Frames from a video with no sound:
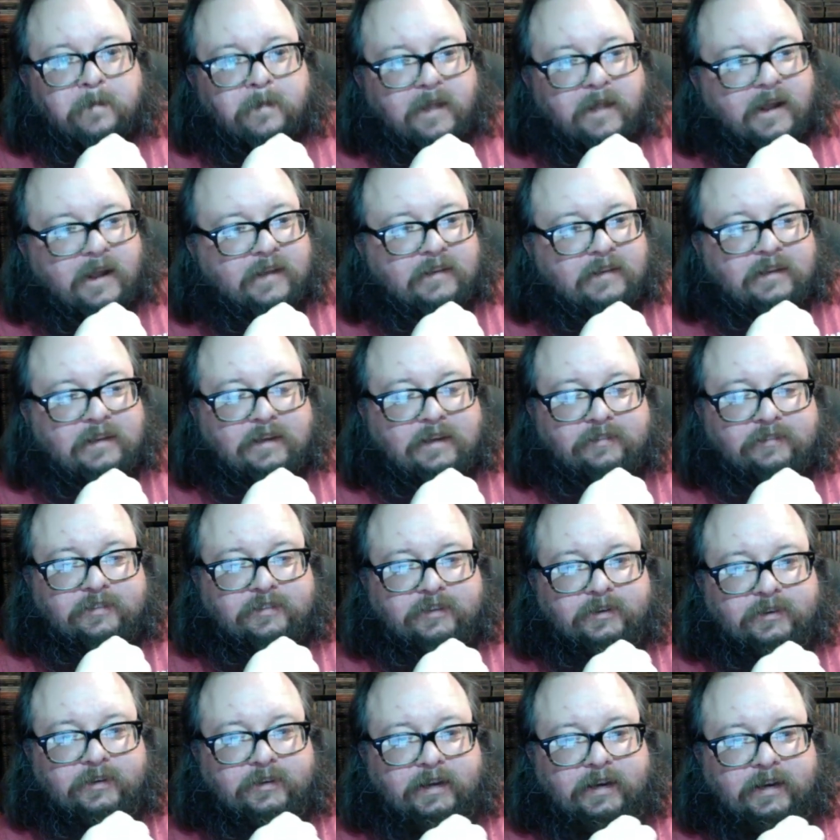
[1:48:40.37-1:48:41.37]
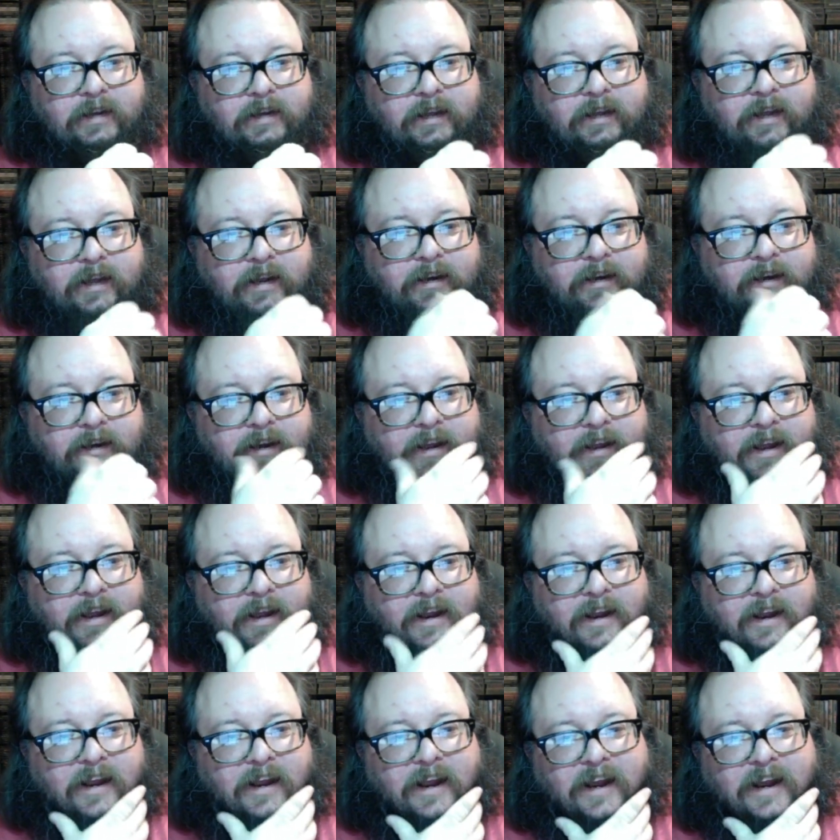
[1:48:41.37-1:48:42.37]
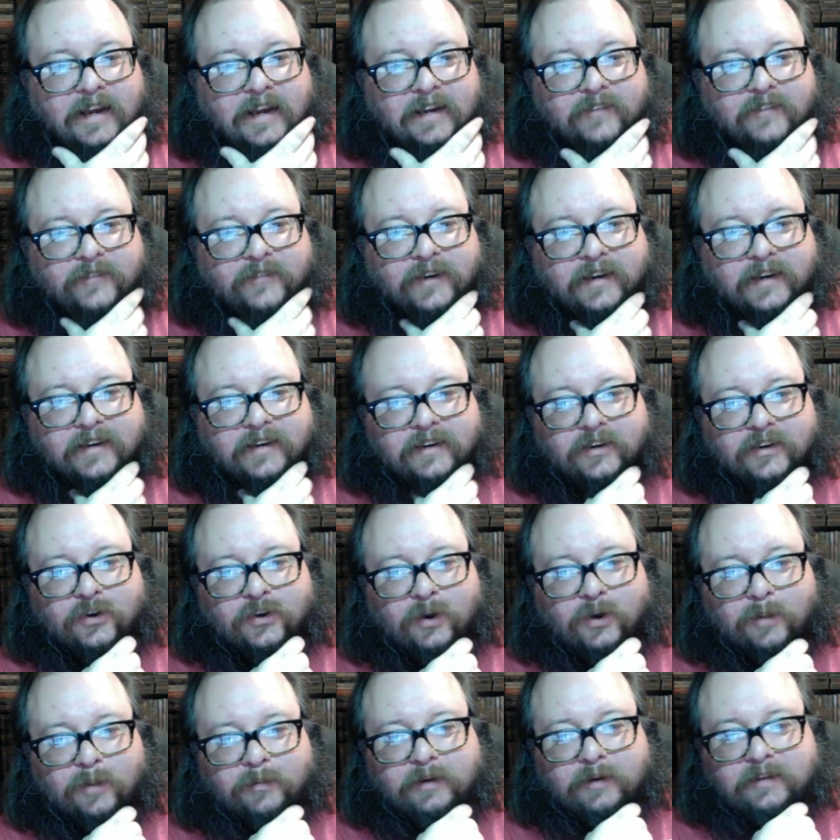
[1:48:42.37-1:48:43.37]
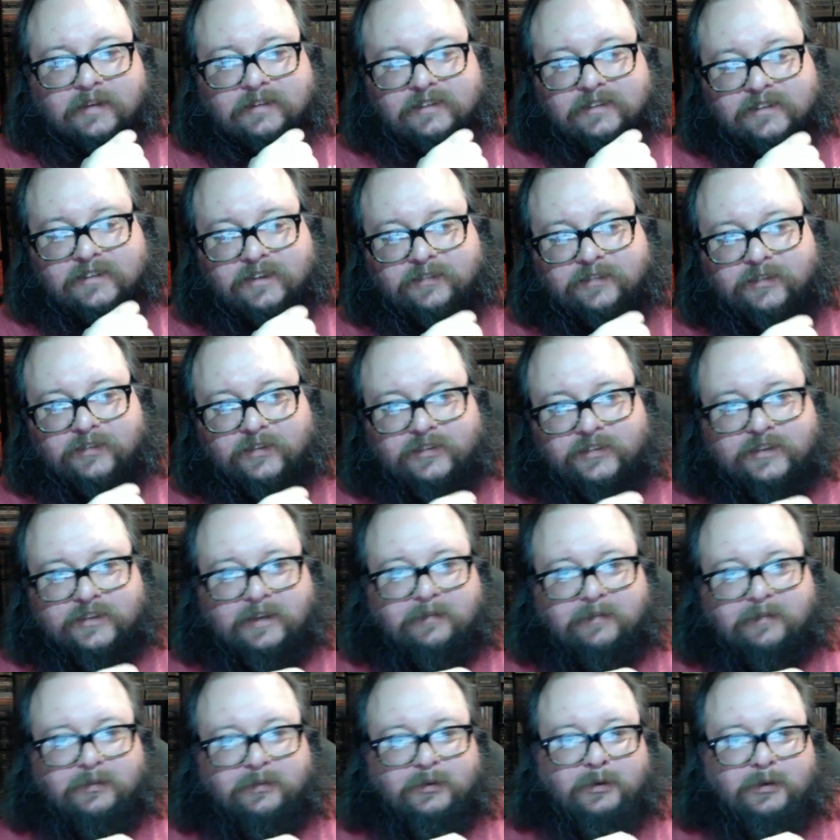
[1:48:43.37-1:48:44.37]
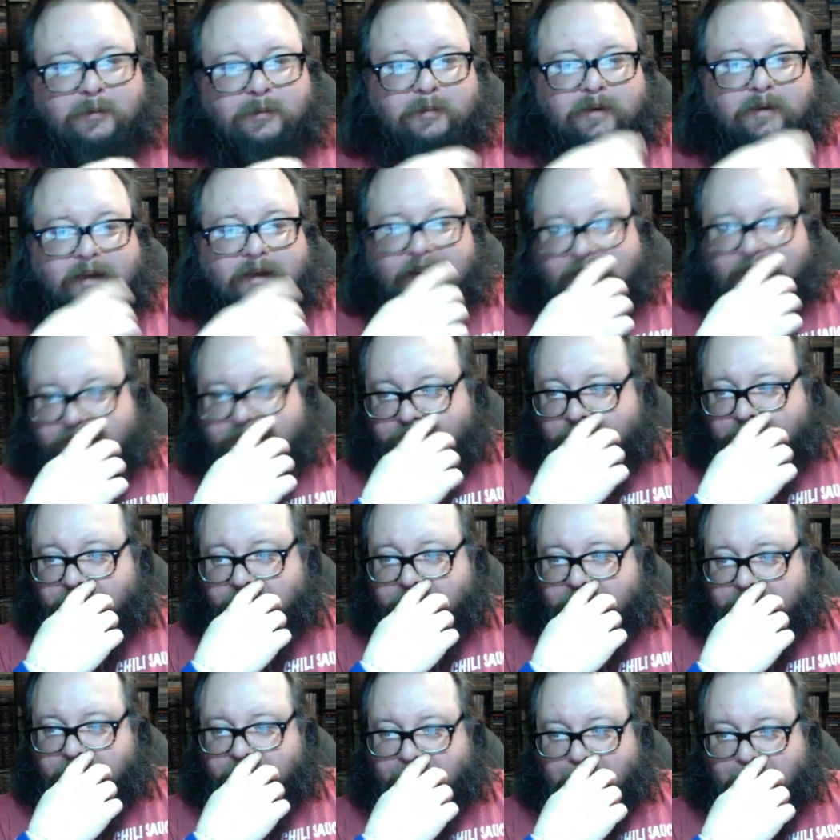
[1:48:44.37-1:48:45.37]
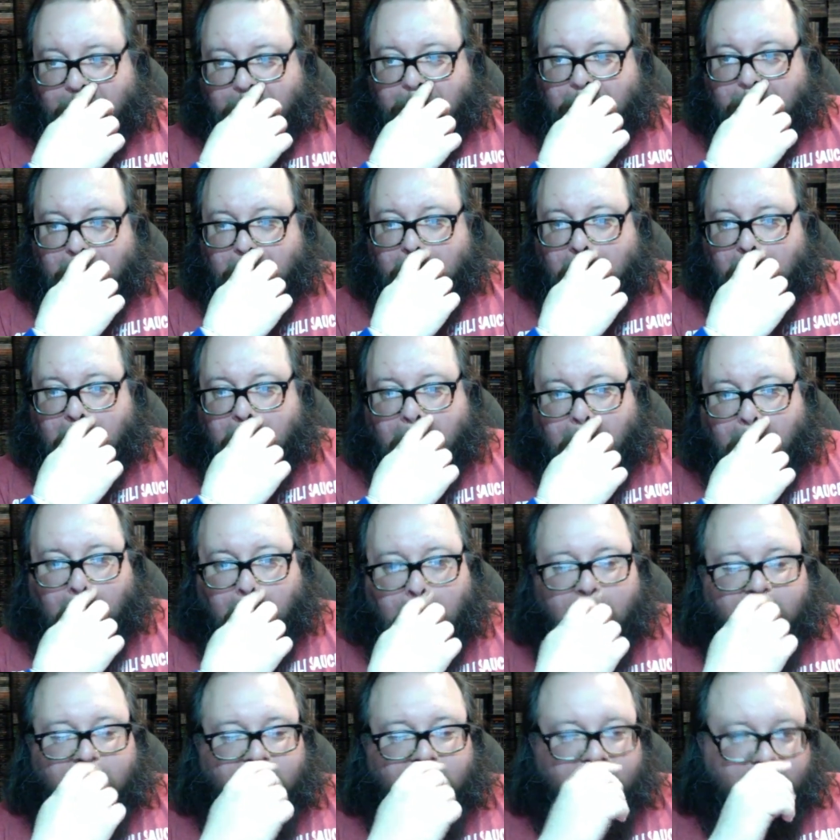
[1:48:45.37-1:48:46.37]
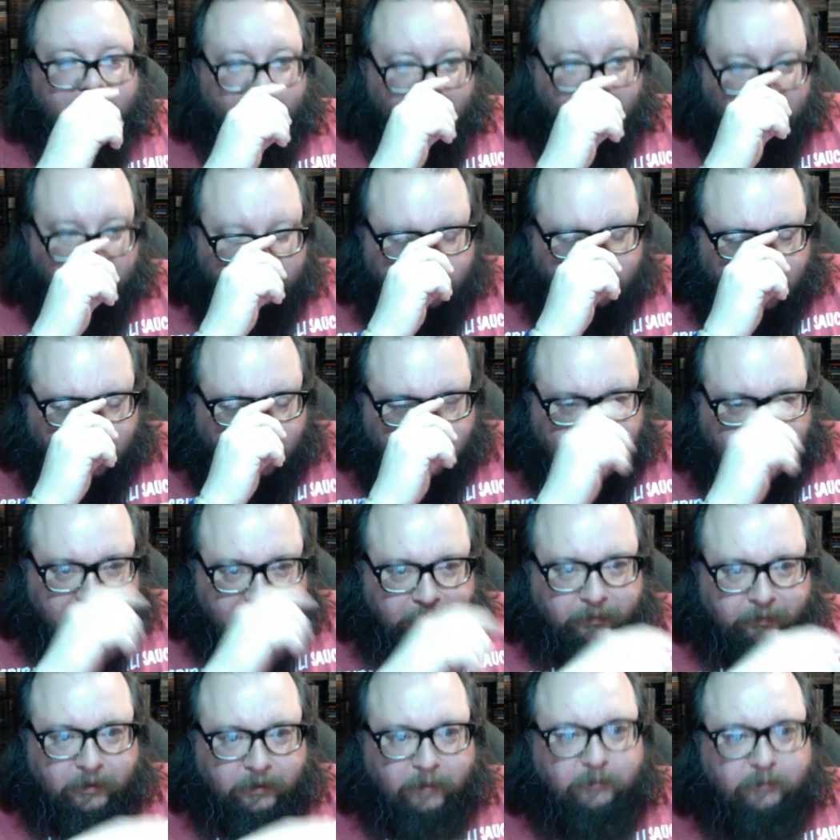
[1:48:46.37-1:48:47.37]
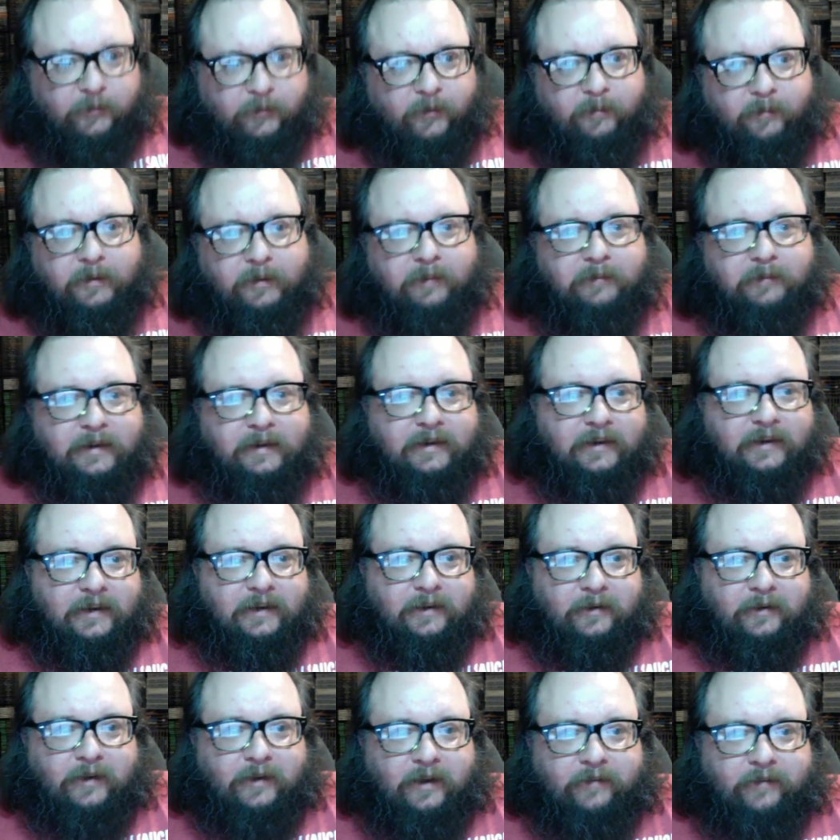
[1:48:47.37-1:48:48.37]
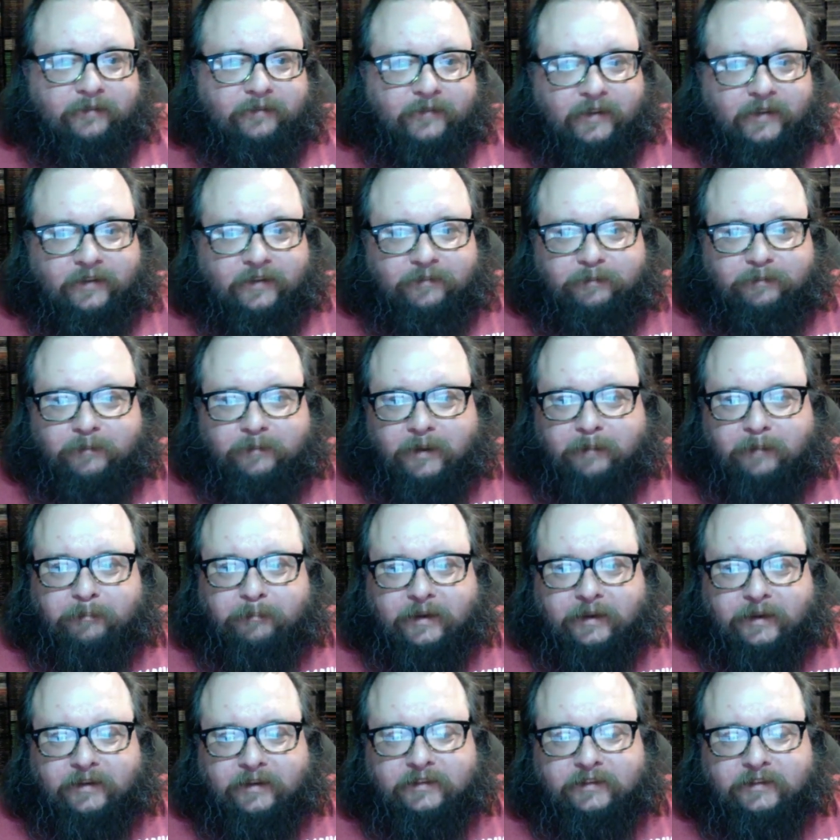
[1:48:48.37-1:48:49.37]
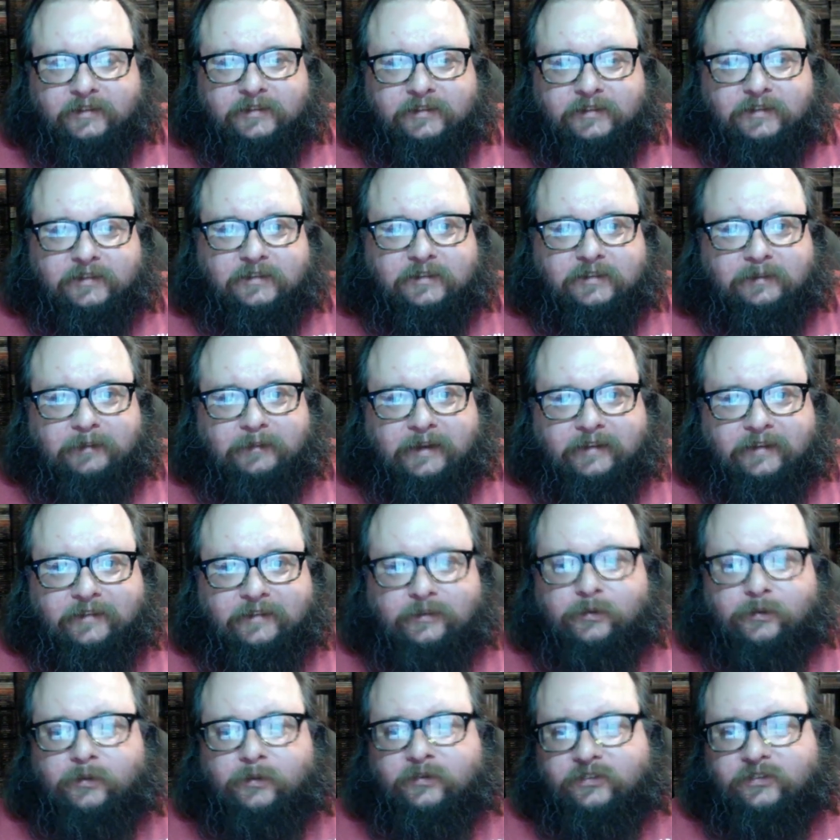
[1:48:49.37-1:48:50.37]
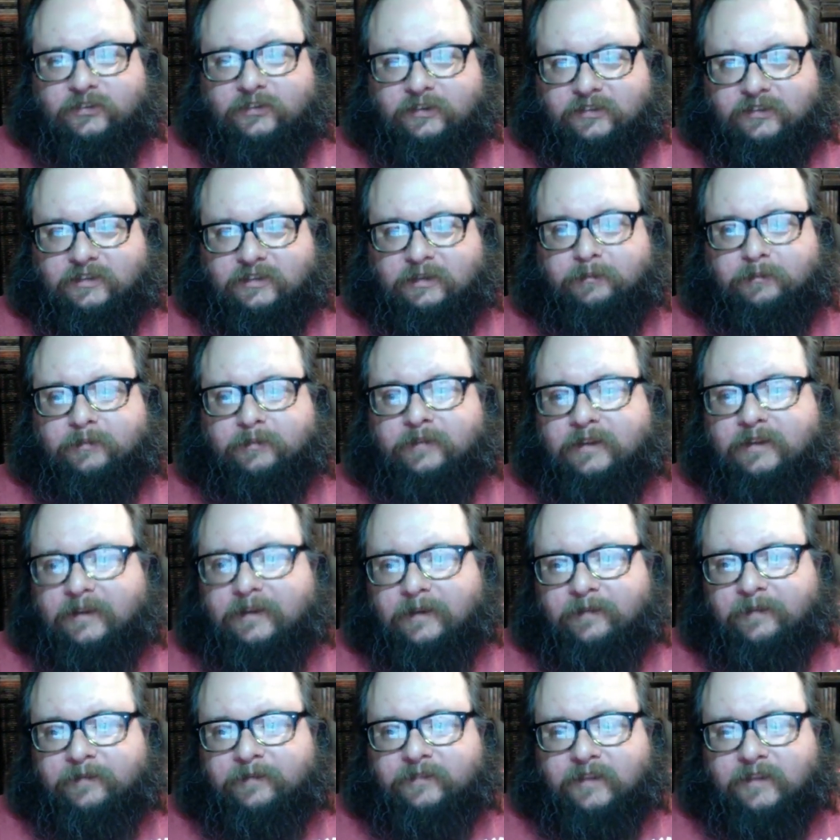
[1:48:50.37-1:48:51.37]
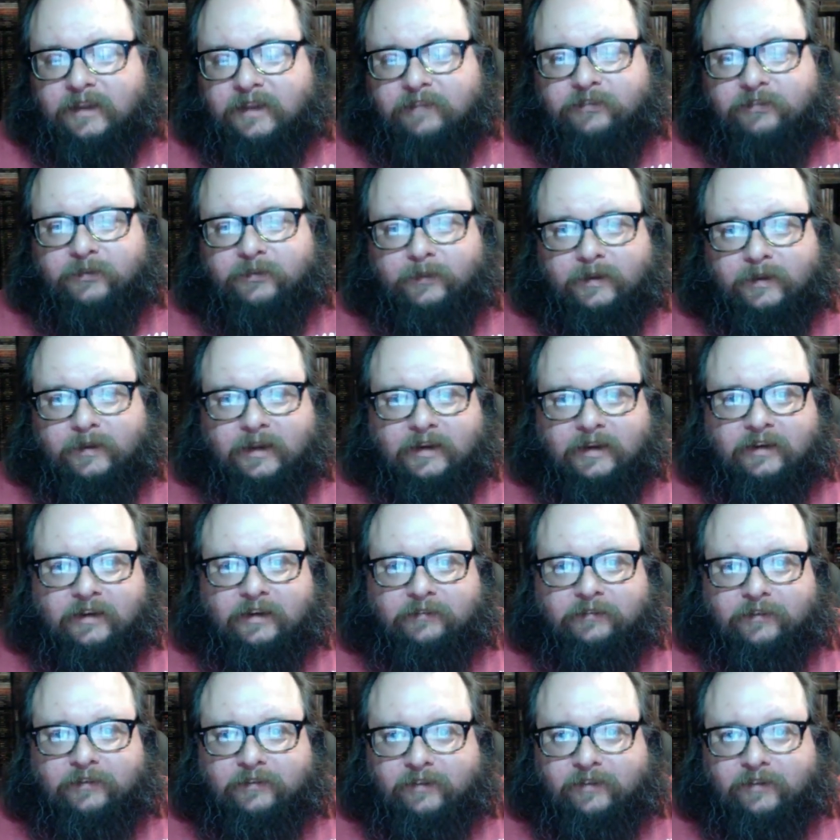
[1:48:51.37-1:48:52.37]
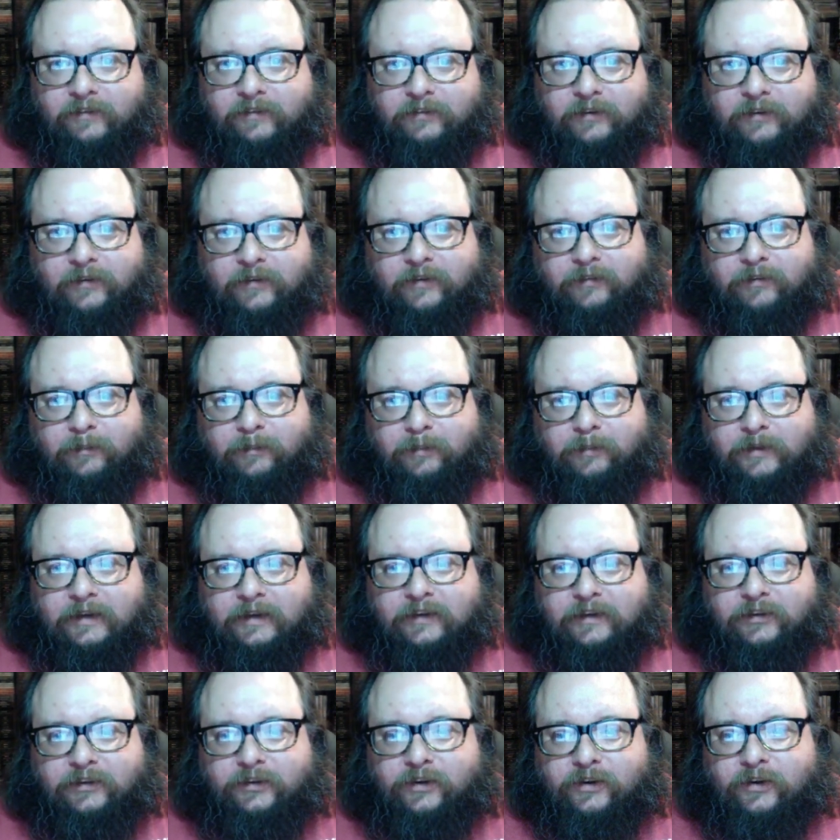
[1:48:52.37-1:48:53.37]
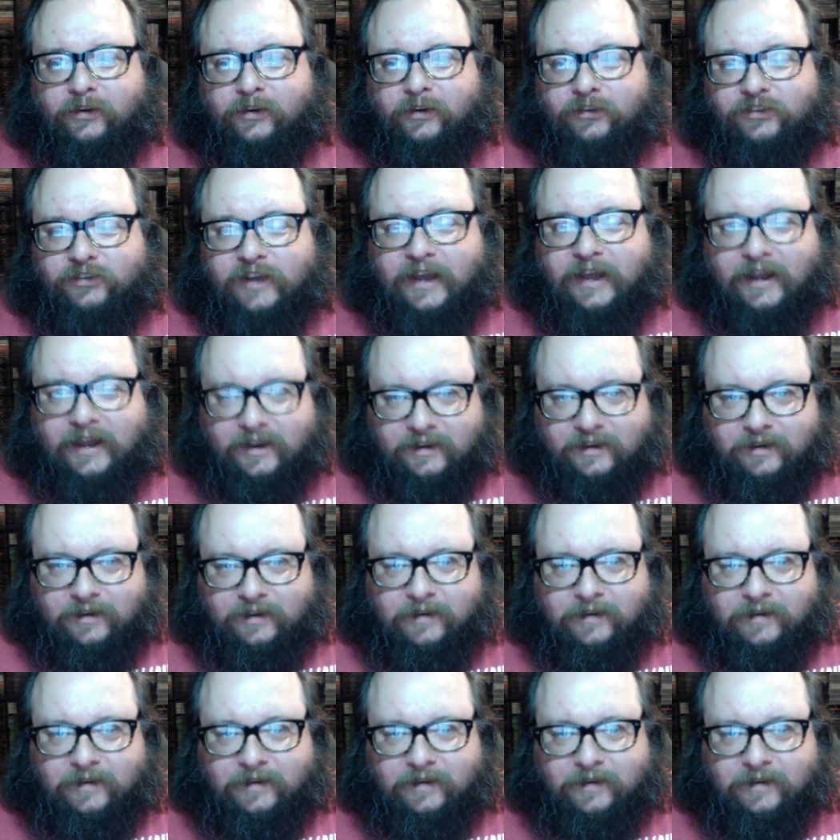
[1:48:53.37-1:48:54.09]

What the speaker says: I'd love to. And we didn't incorporate this our first time through, but I actually was talking to Popo about making a penalty system, a screw system, if you will. I don't know if any of you ever played You Don't Know Jack,